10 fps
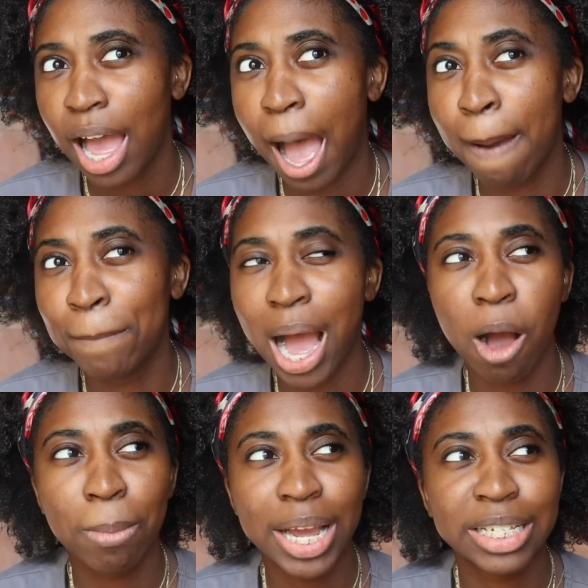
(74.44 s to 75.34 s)

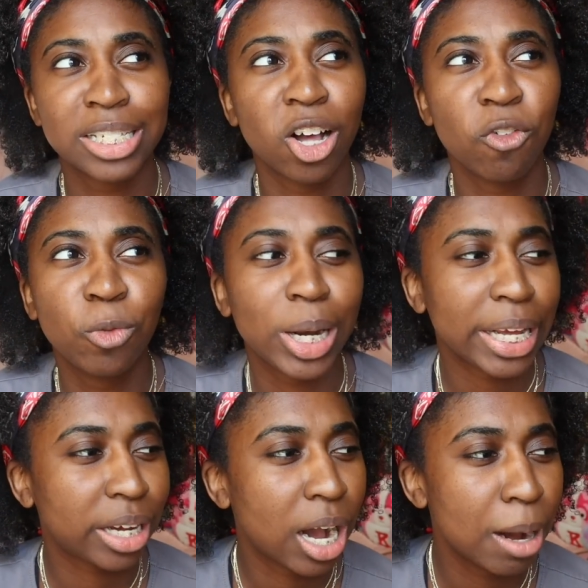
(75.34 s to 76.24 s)
about myself when
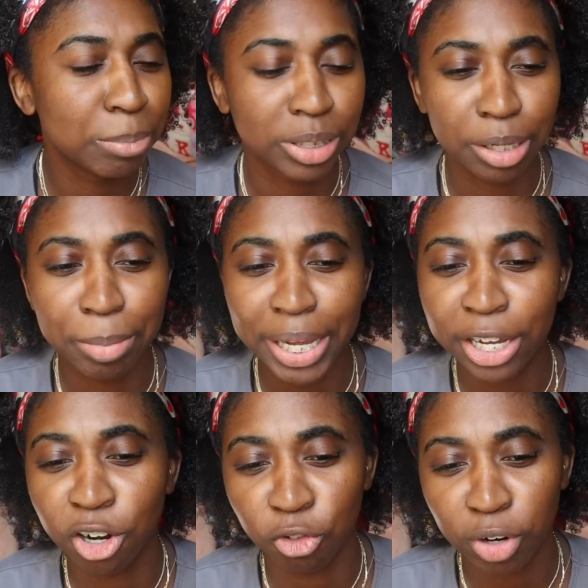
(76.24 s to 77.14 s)
it comes to
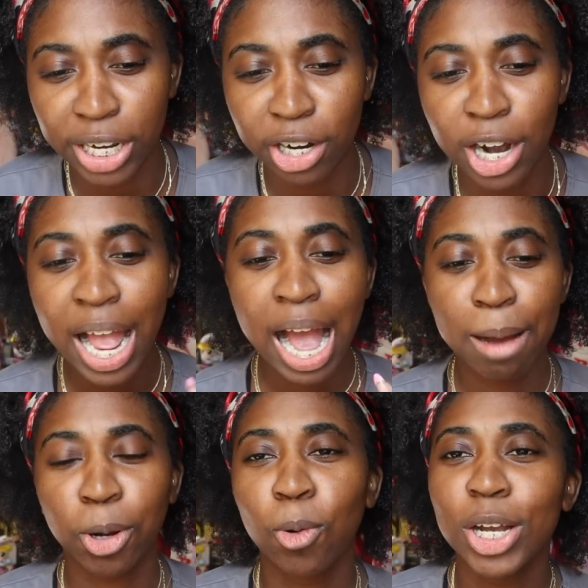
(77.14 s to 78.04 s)
being a reader.
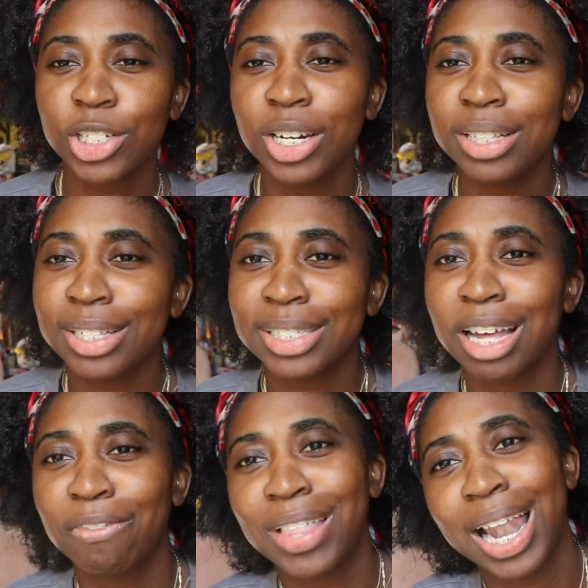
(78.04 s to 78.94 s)
I'm questioning the
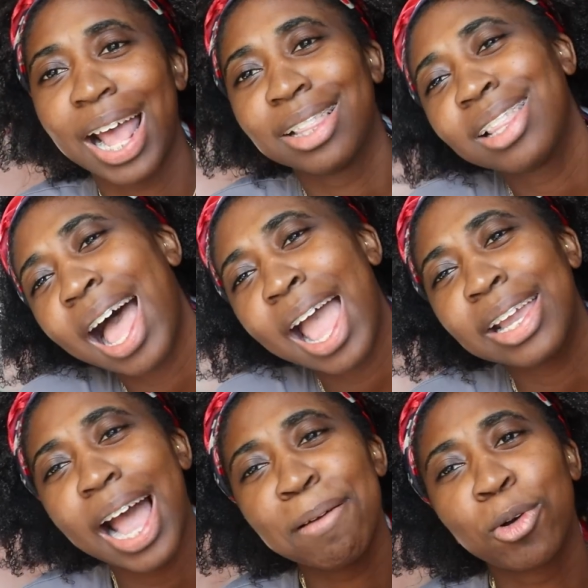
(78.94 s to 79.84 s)
stuff that I
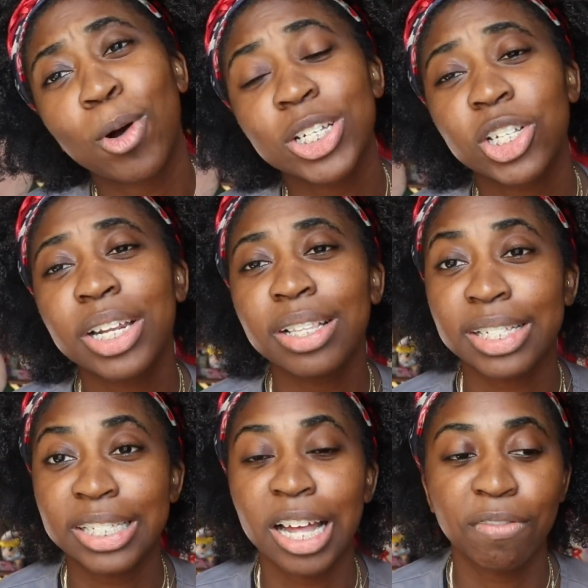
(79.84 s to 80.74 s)
like. I'm questioning the
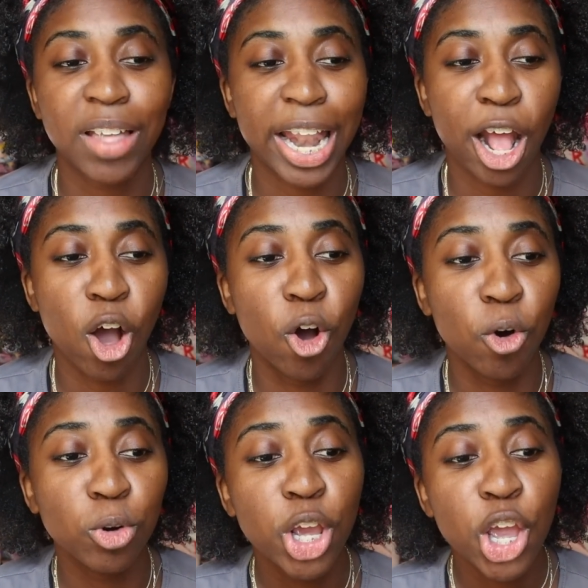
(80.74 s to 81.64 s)
stuff that I
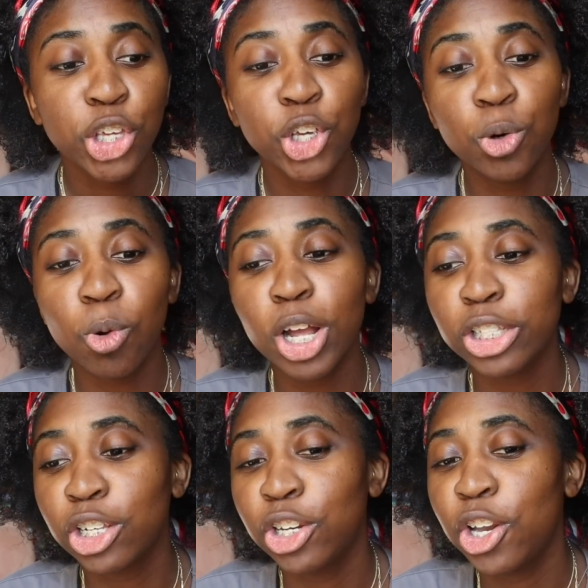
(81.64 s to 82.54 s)
own. You
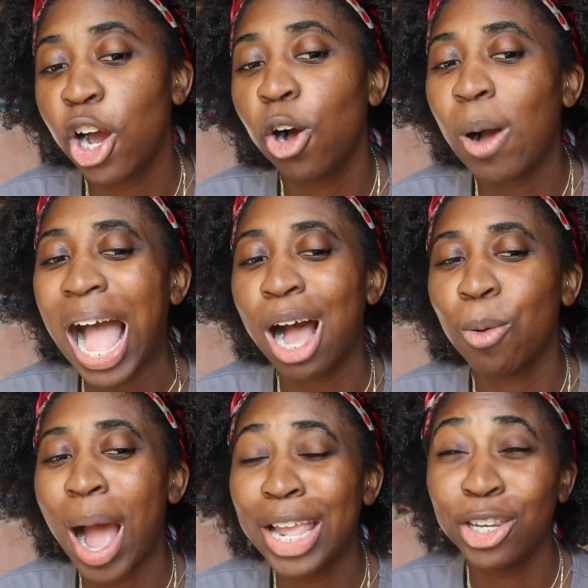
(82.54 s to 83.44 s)
want to know
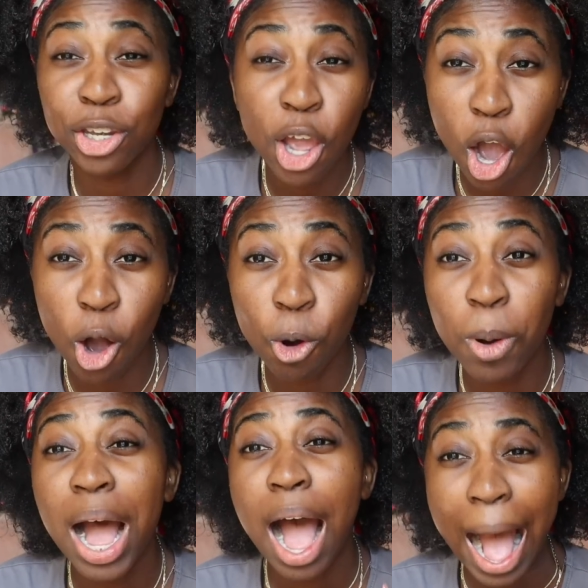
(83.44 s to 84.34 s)
how I
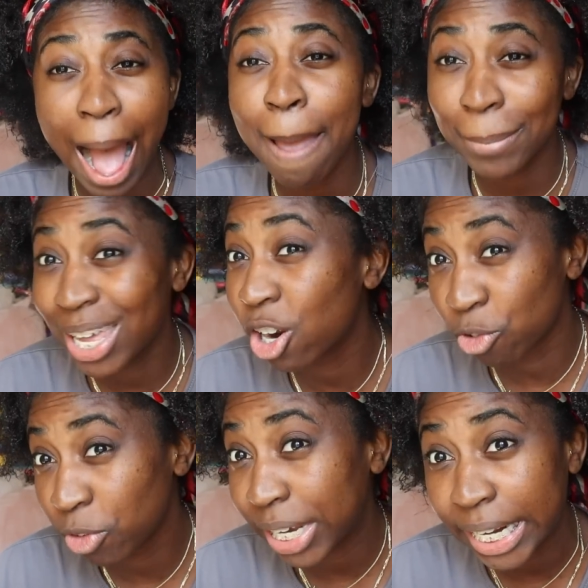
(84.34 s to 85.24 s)
know I'm in
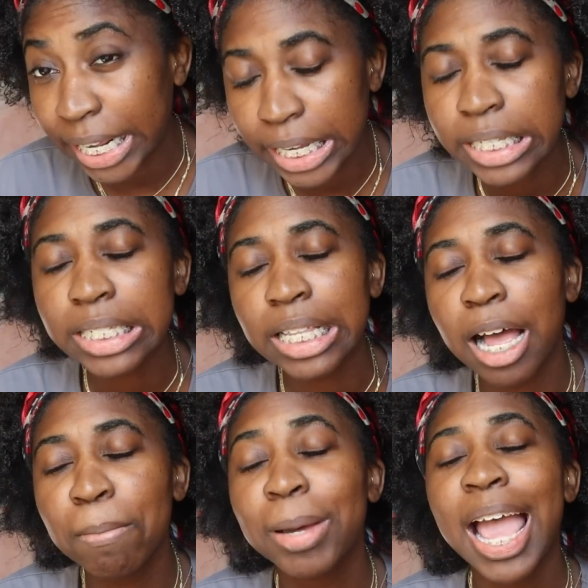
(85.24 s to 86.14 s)
a reading
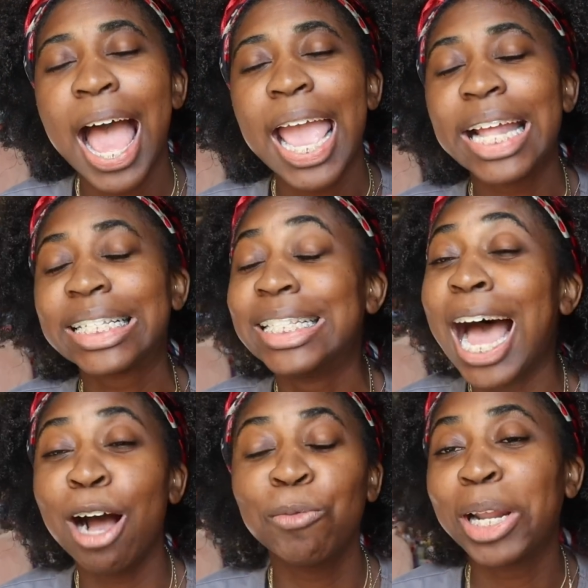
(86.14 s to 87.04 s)
slump? It's
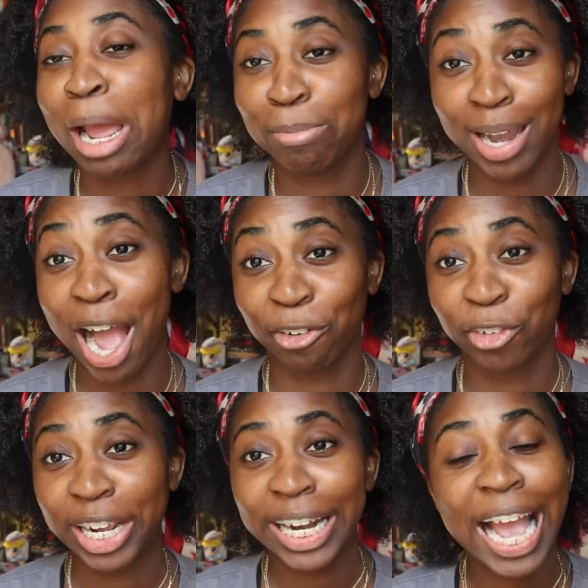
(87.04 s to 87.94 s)
not when I'm
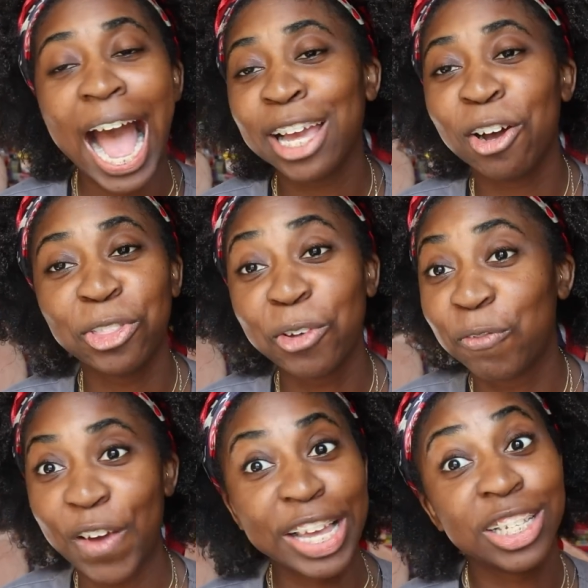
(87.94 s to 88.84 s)
not reading. I go
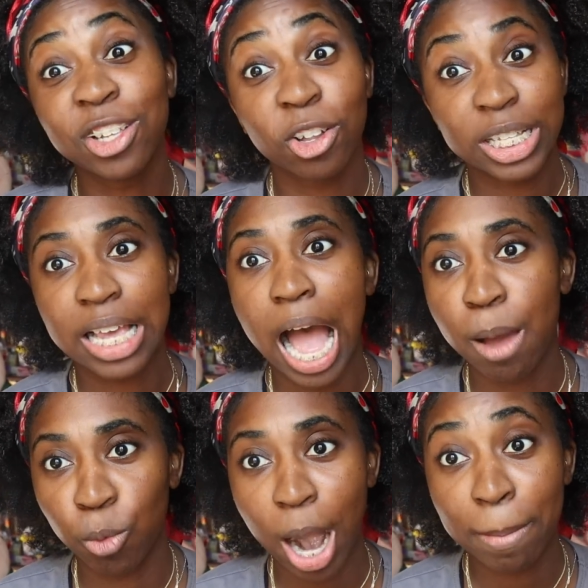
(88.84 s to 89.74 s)
through phases all the
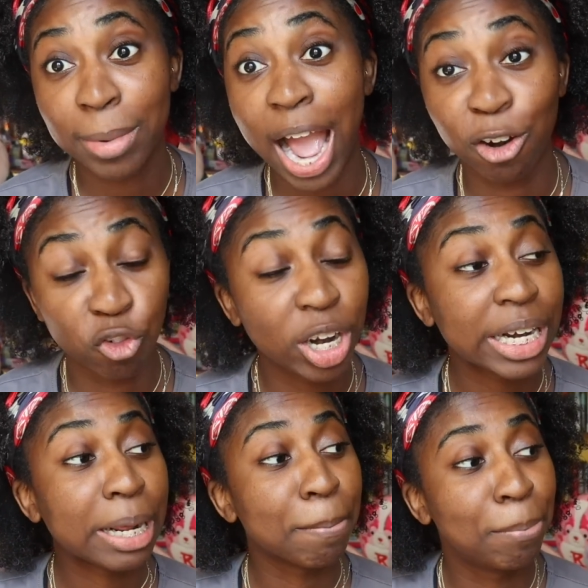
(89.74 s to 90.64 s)
time where I'm not
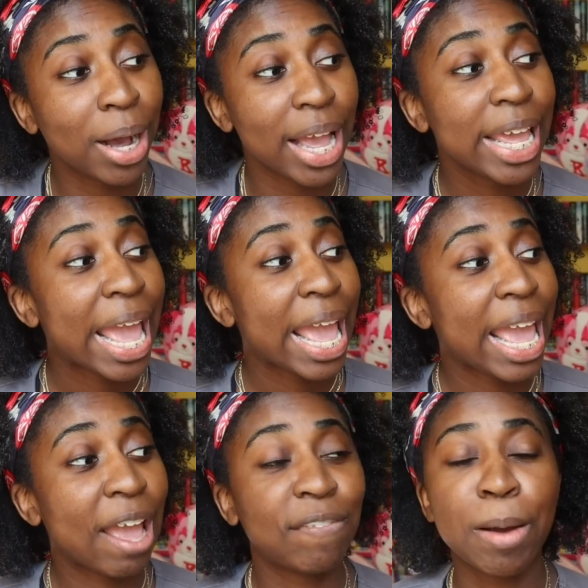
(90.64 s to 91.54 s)
reading, but
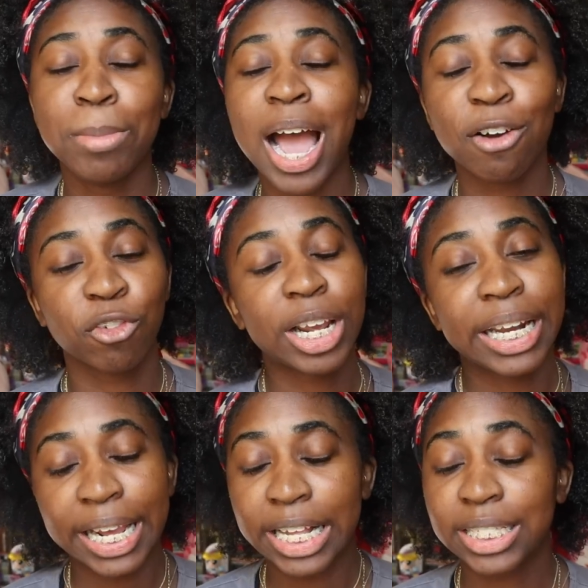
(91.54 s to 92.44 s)
if I'm not
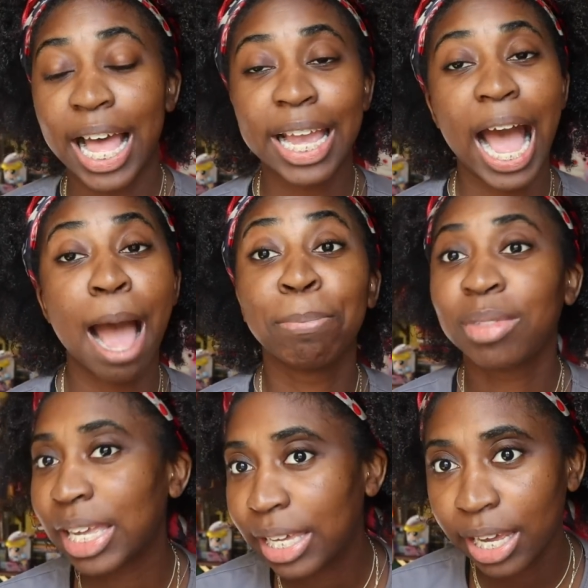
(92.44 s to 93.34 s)
reading, it's like
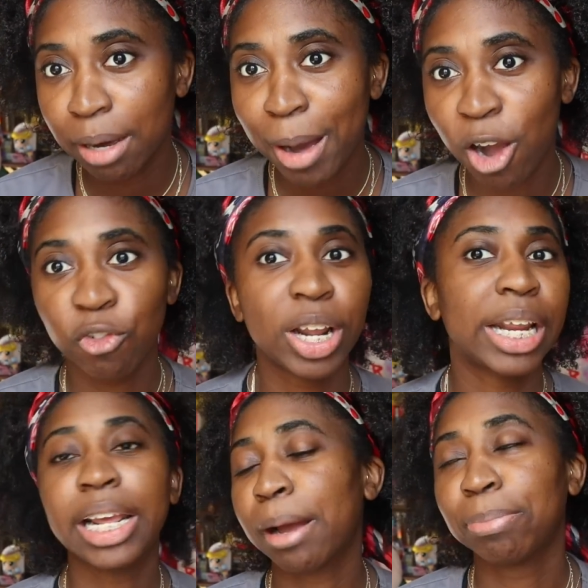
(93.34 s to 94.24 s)
I'm thinking about
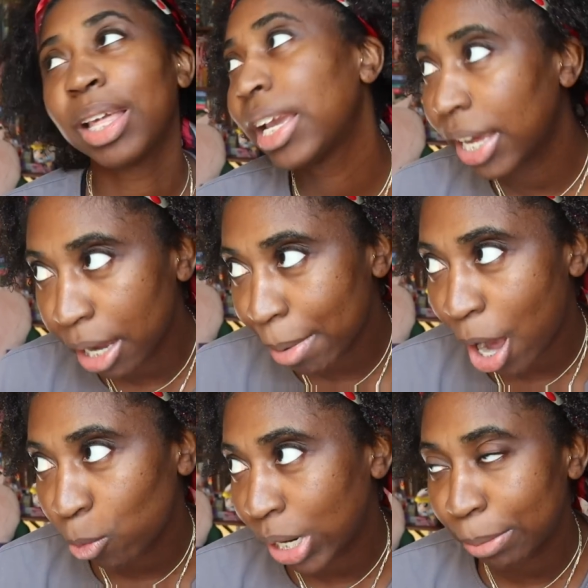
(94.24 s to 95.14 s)
reading. I'm thinking
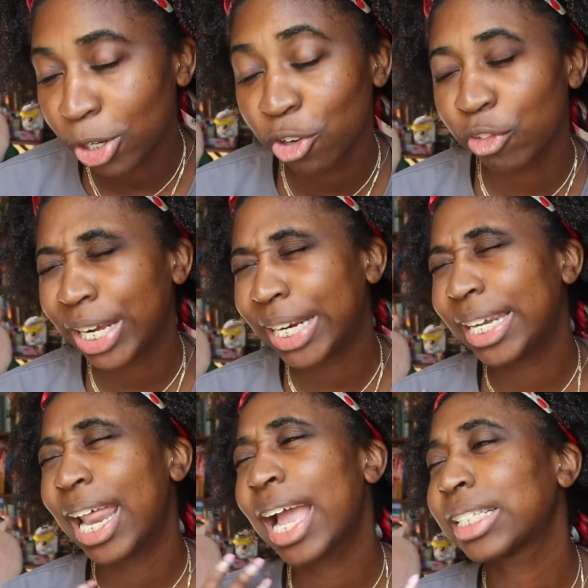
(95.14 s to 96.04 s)
about what I'm gonna
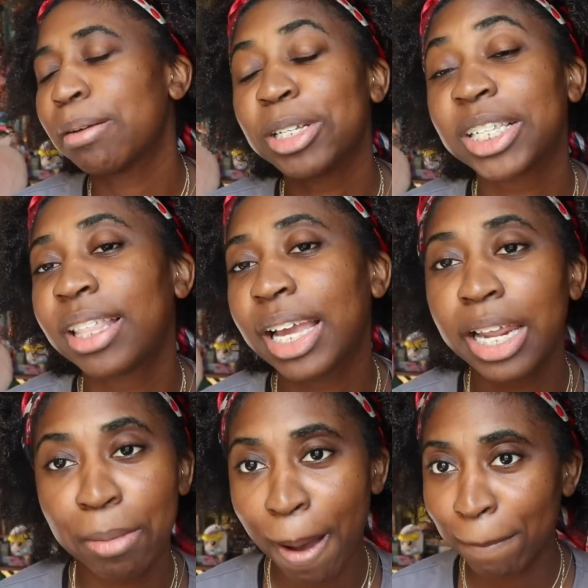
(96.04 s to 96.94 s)
read next. I'm just
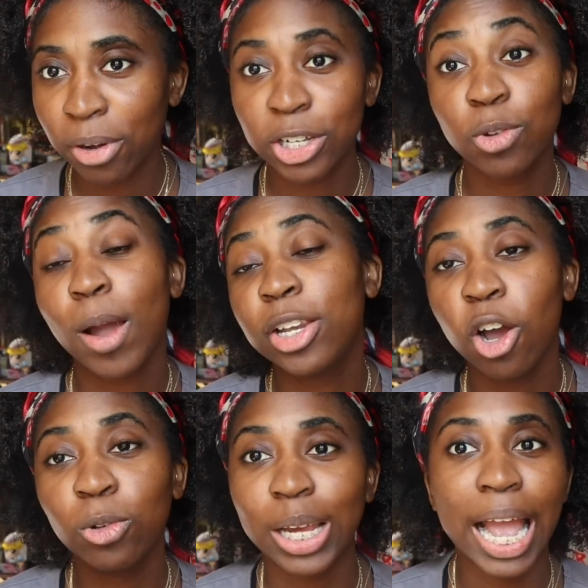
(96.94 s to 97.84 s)
thinking about books. So I
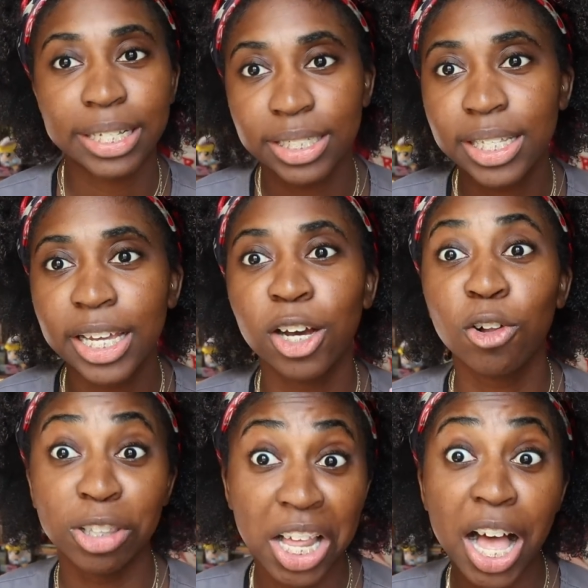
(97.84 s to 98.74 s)
know like I
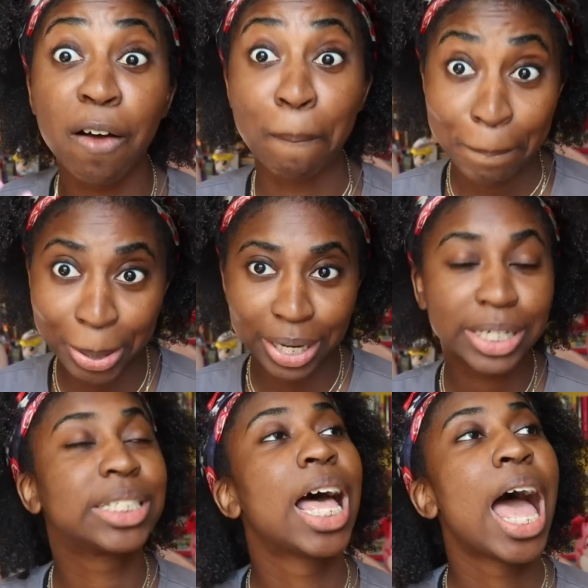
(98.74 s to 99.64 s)
still love
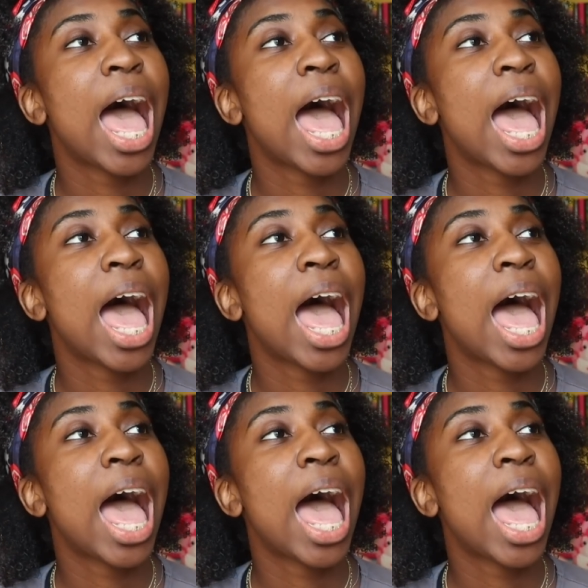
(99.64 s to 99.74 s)
books.